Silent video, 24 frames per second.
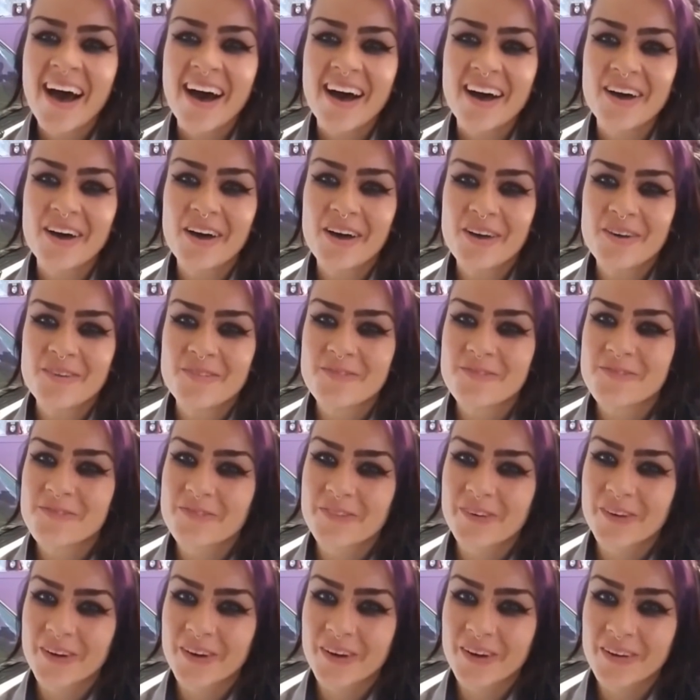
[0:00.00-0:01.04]

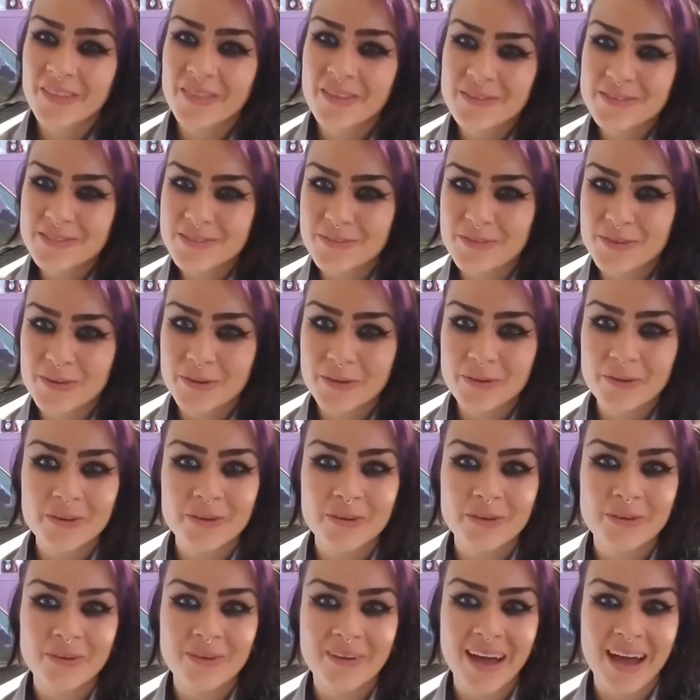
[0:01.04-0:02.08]
For those of you
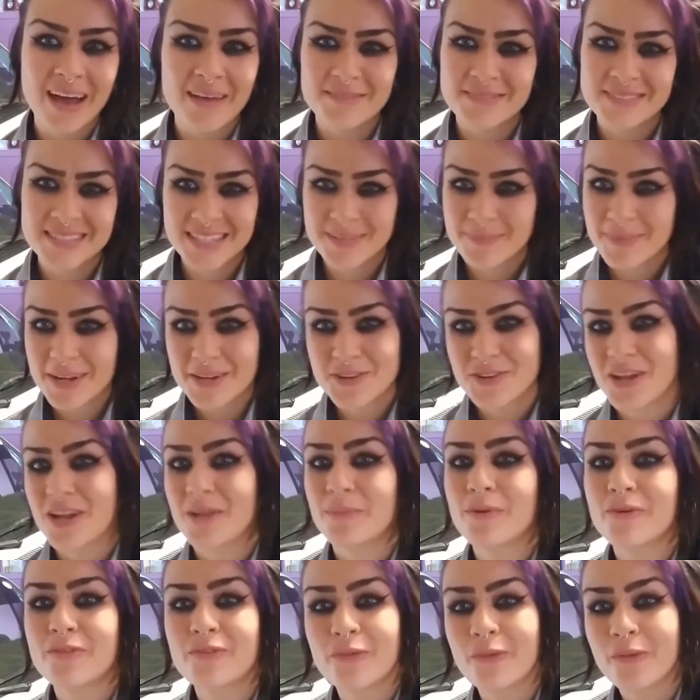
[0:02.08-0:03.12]
who have seen my channel
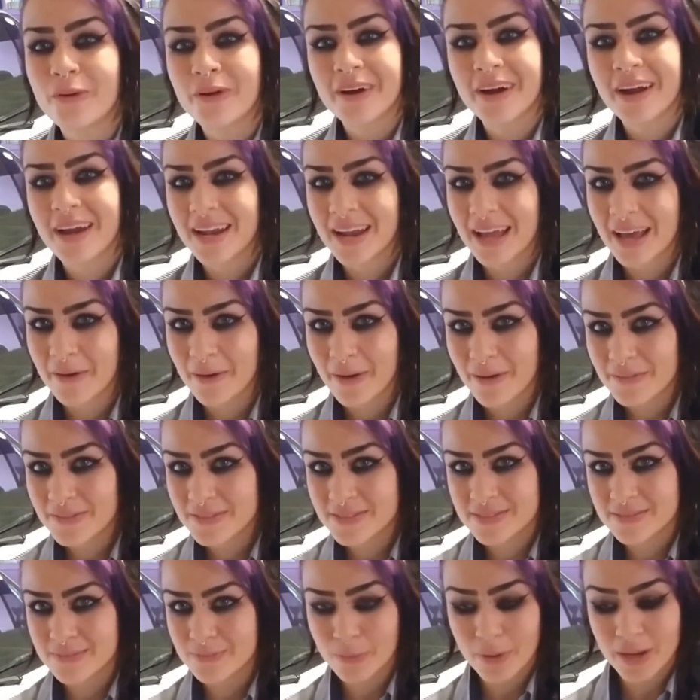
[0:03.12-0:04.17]
before and who have
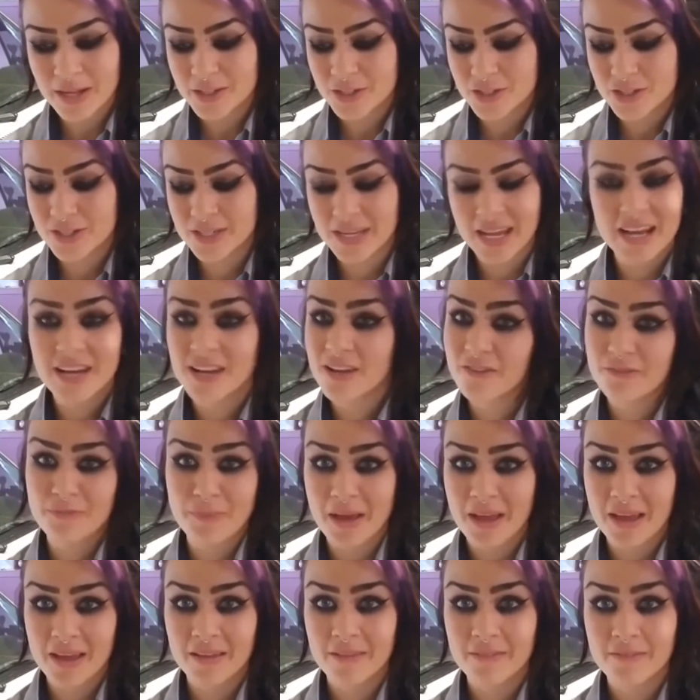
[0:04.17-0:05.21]
watched any of
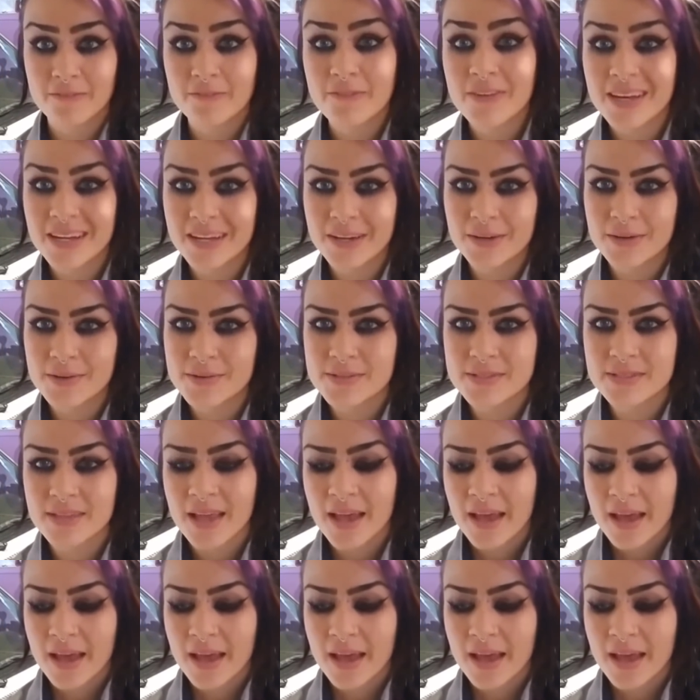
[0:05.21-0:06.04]
my videos,